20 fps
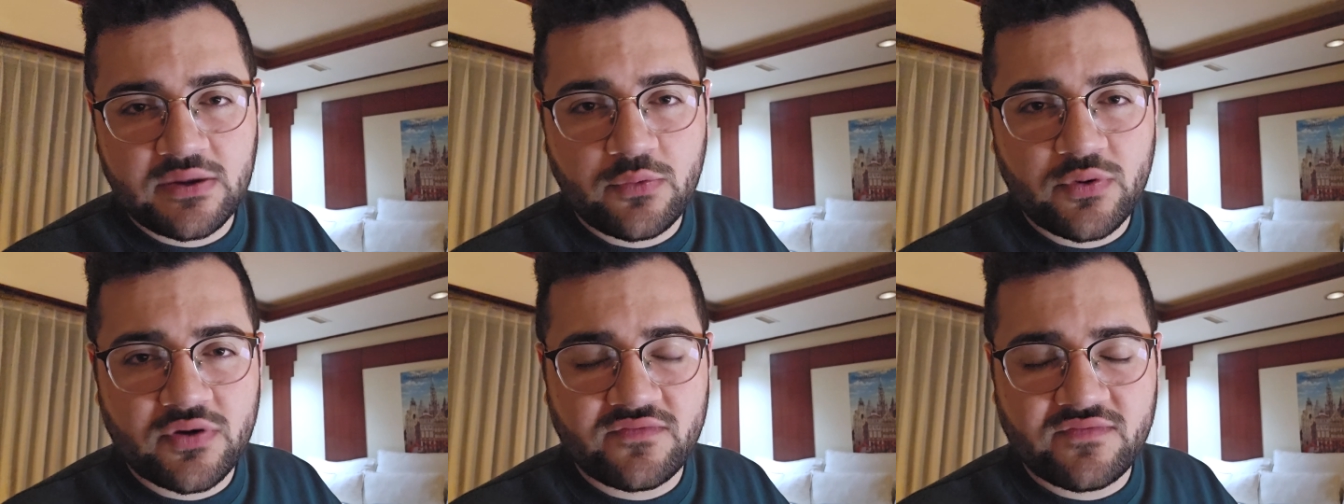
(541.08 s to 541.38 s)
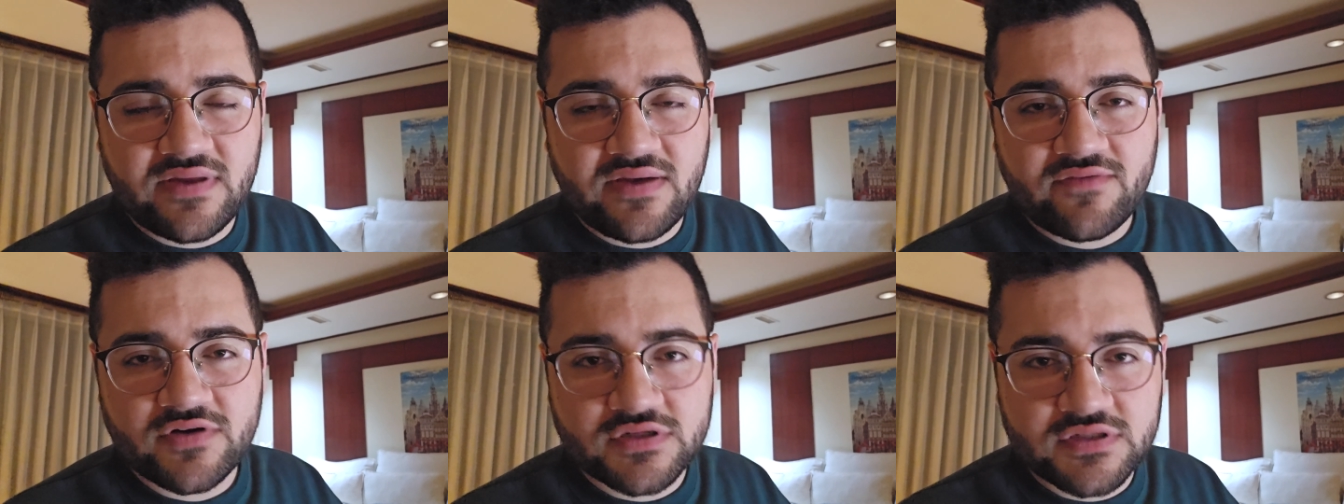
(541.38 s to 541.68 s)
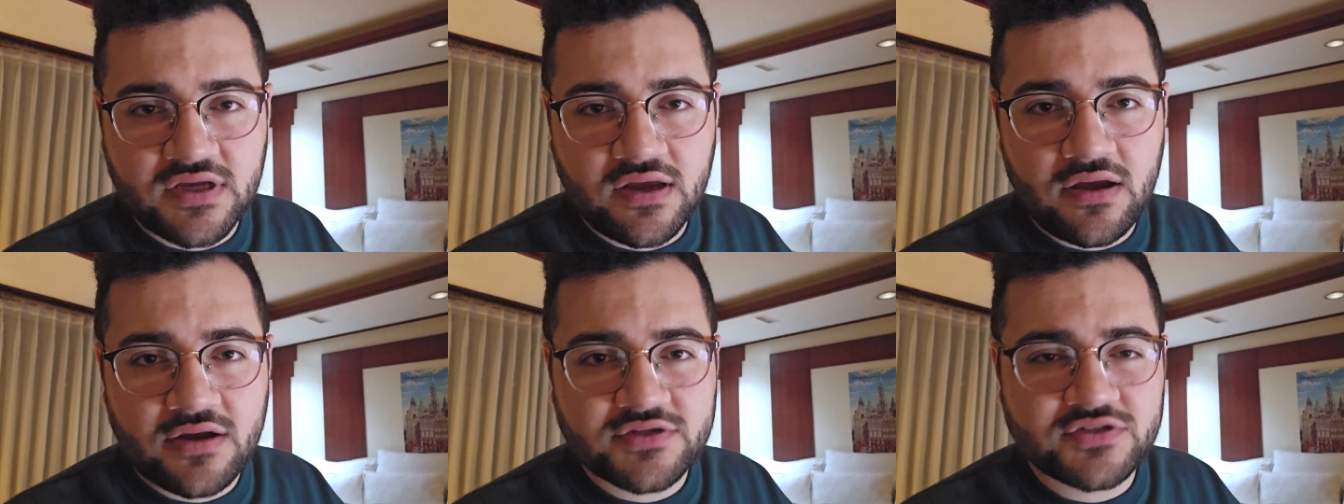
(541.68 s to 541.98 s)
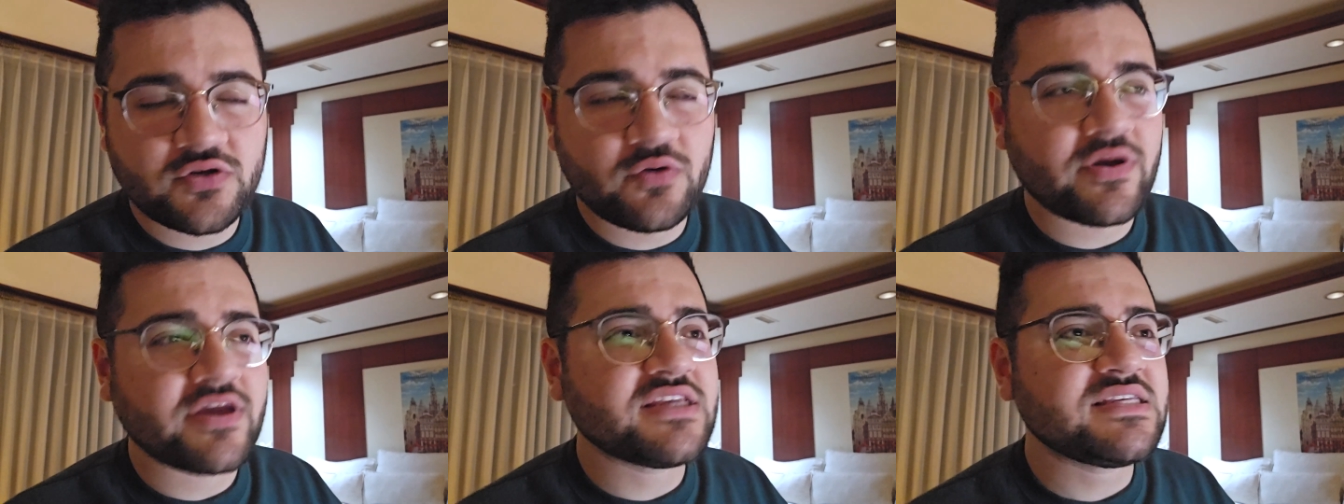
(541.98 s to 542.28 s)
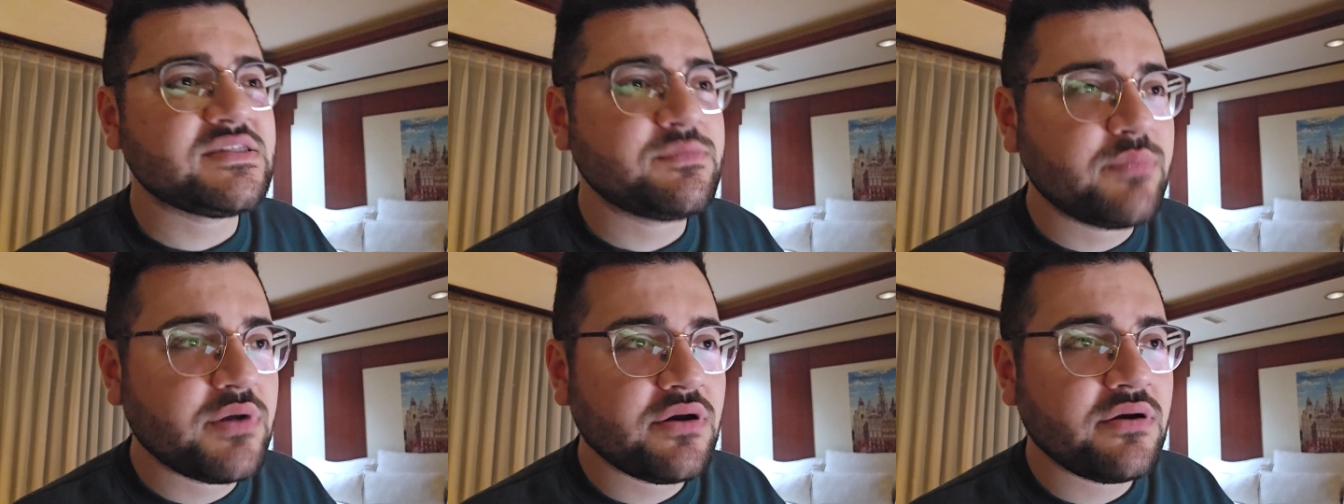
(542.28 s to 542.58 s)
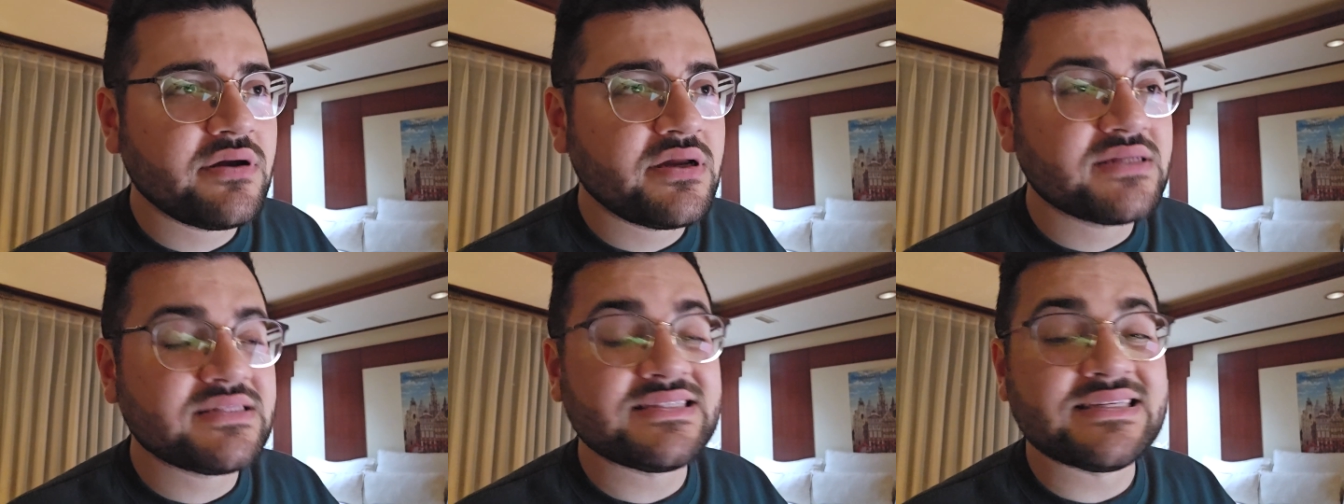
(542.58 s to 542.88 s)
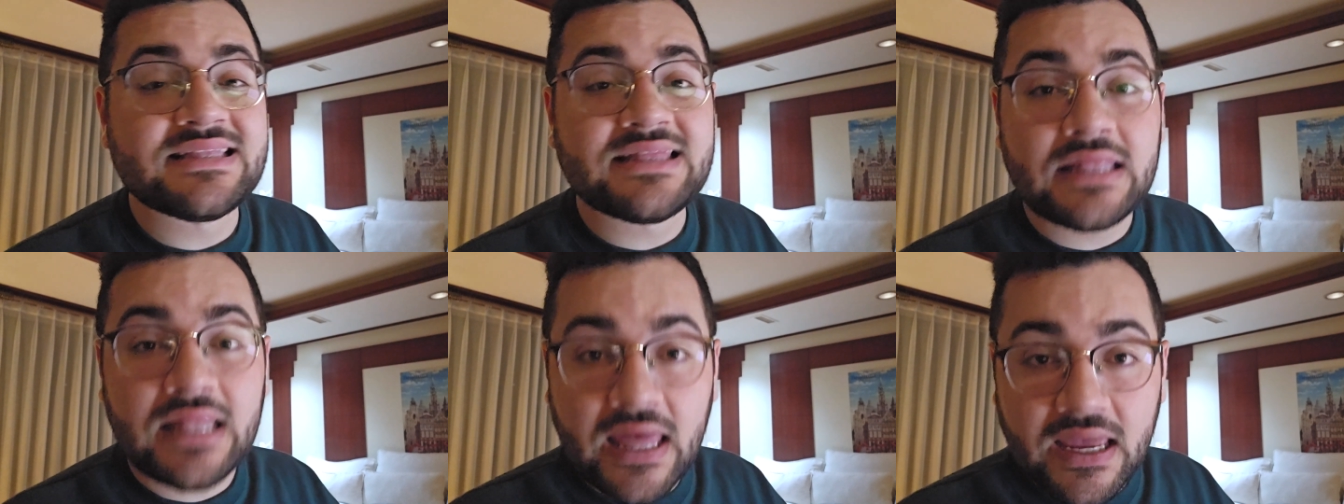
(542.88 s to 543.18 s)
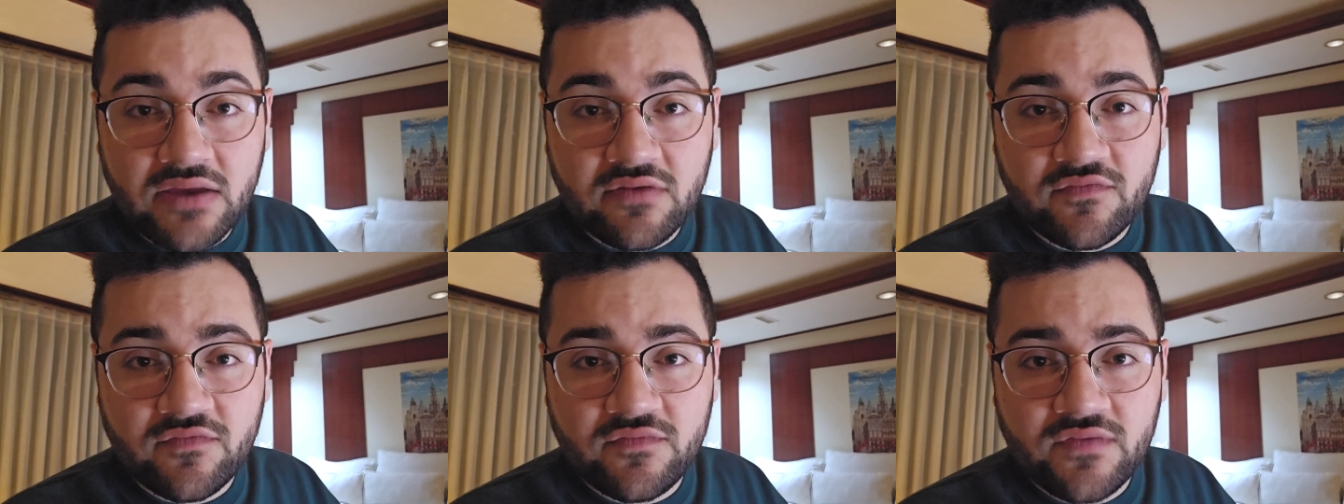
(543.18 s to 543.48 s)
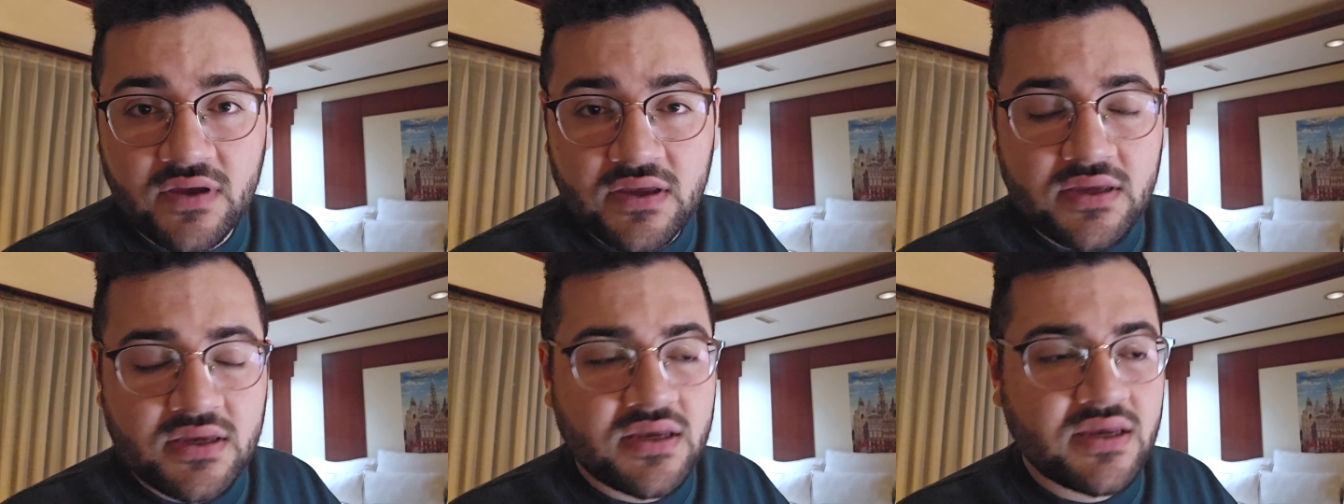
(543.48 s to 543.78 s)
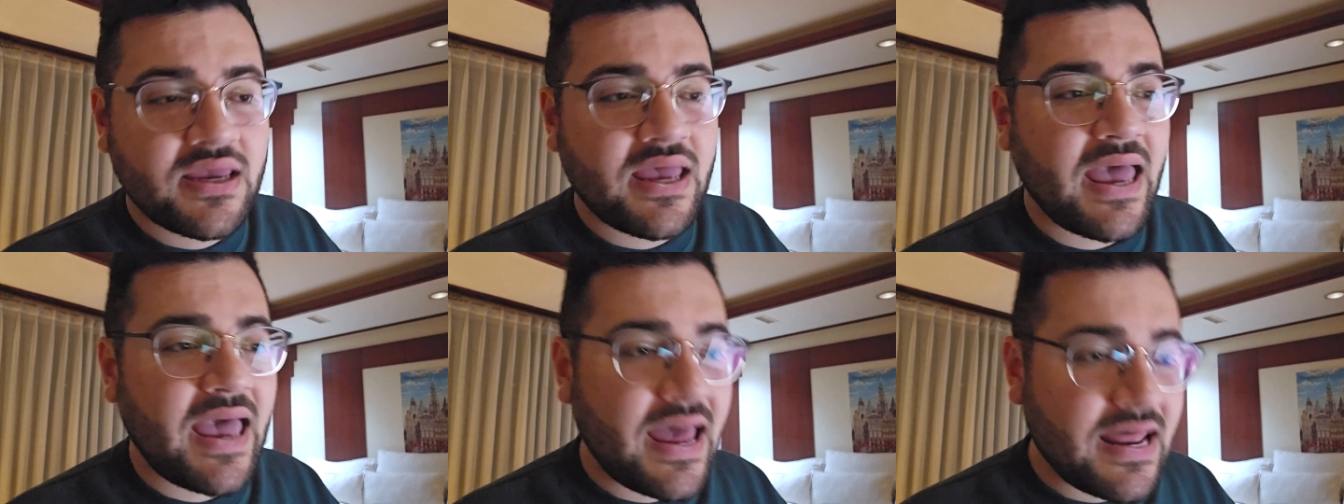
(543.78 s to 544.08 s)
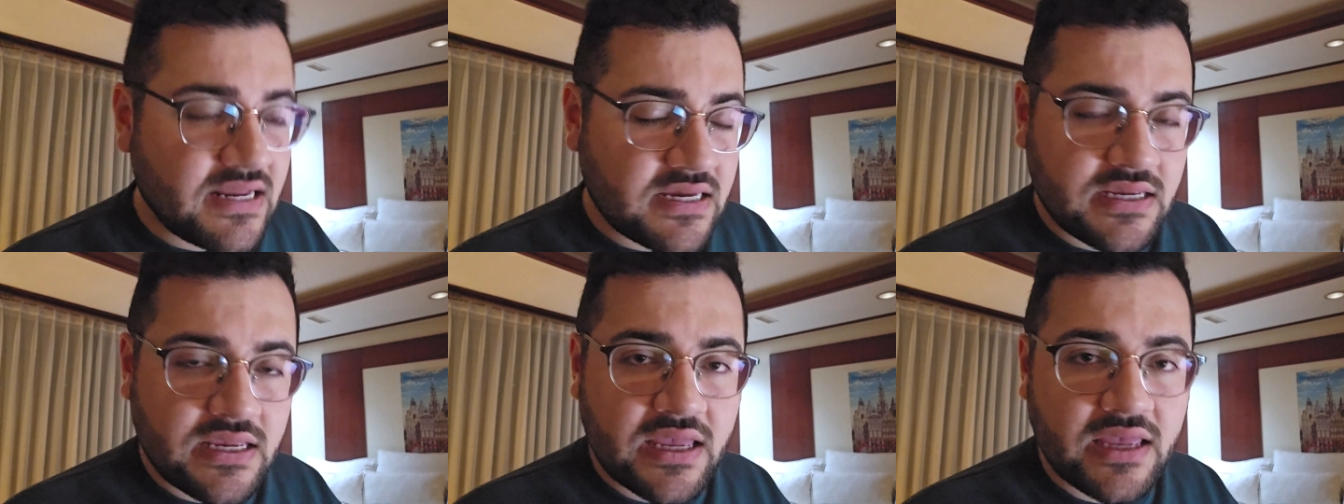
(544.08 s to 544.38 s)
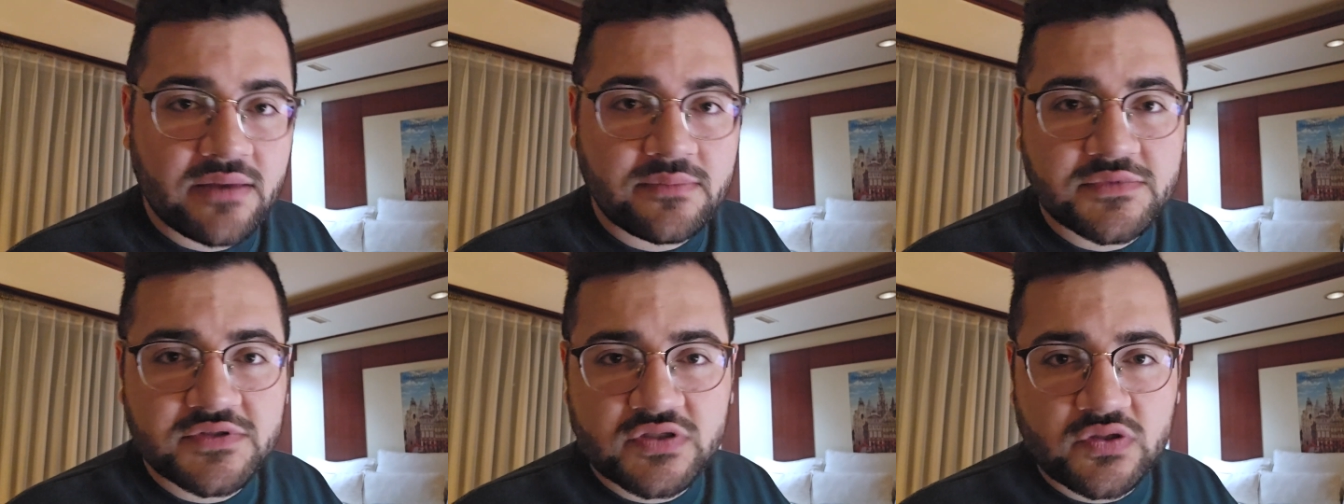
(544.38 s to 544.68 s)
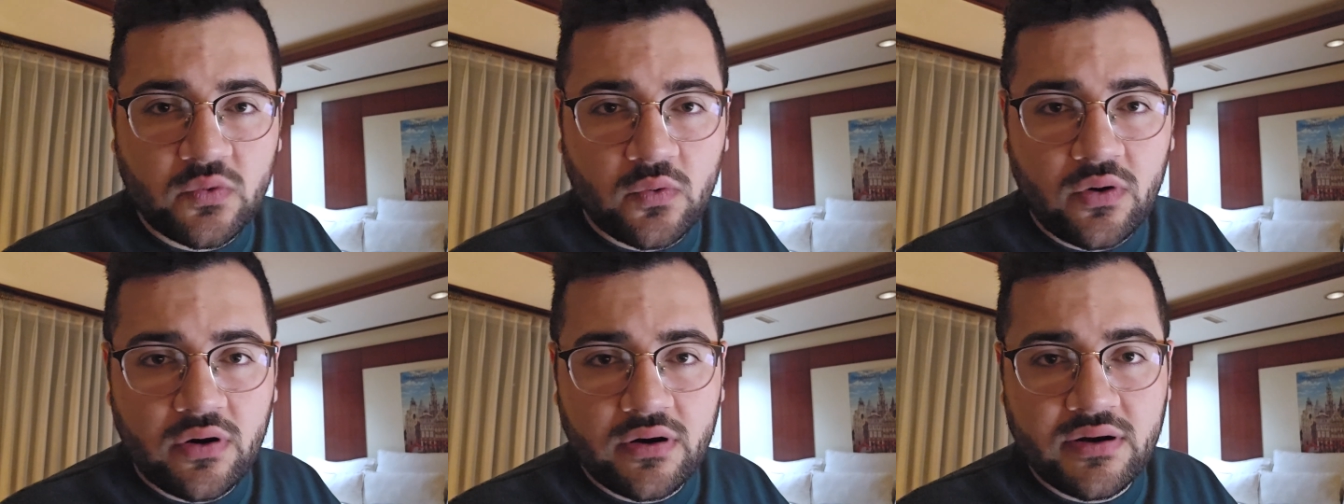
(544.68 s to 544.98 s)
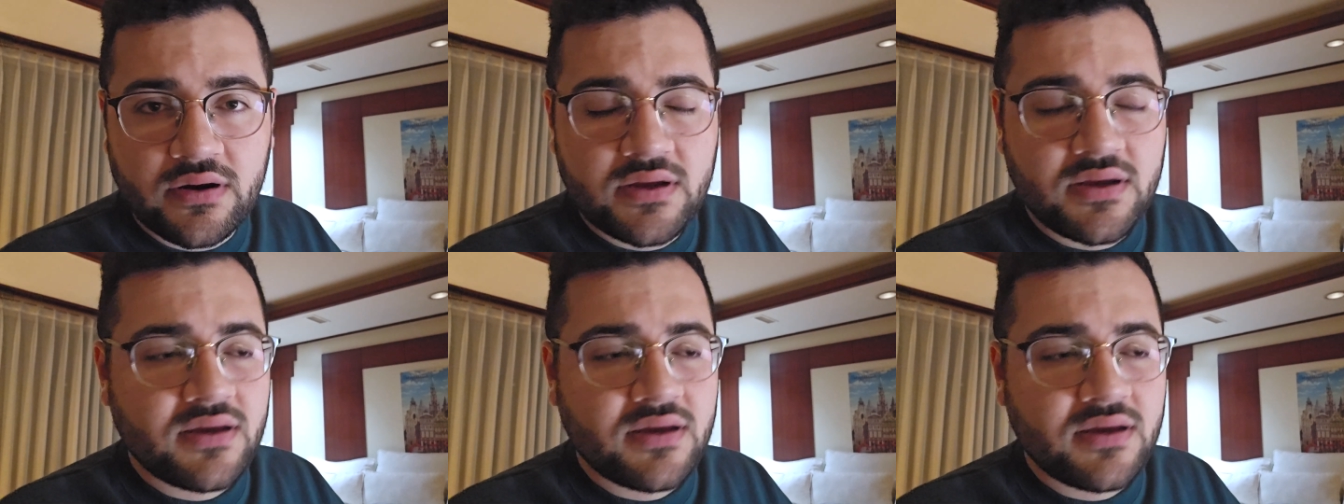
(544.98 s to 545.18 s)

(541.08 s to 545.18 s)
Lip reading: would have never talked to. Experience life at a game store.